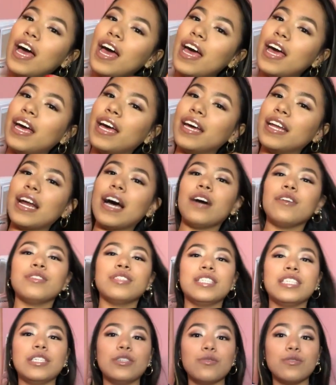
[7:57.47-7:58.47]
and I'll
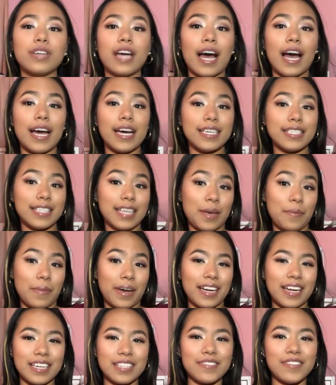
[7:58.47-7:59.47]
see you guys in
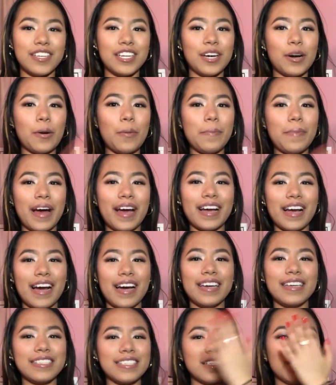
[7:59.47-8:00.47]
my next video. Bye
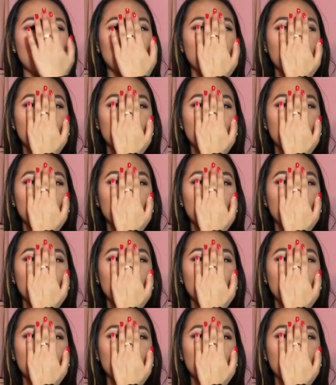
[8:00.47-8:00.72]
guys.